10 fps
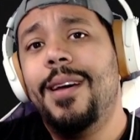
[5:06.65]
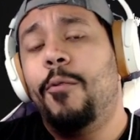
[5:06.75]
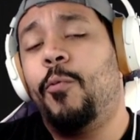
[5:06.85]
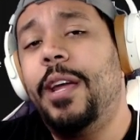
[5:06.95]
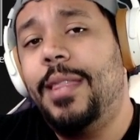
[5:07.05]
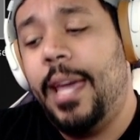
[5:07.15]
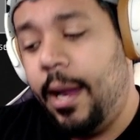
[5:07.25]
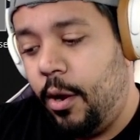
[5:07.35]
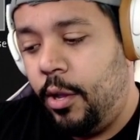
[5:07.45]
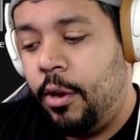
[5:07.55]
right
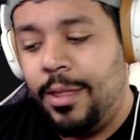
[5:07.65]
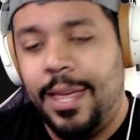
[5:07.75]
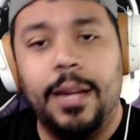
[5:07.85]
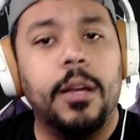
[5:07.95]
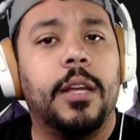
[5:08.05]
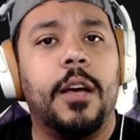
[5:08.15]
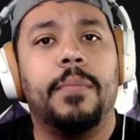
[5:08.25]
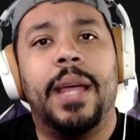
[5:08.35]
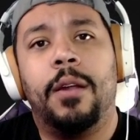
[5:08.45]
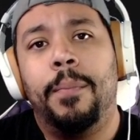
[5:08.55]
there, you're then gonna come
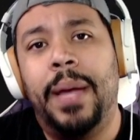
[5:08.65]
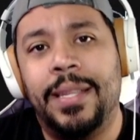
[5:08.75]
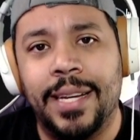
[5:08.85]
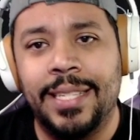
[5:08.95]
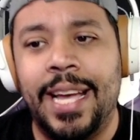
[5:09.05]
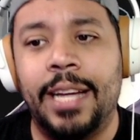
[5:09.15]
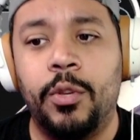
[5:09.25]
down to basic attacks.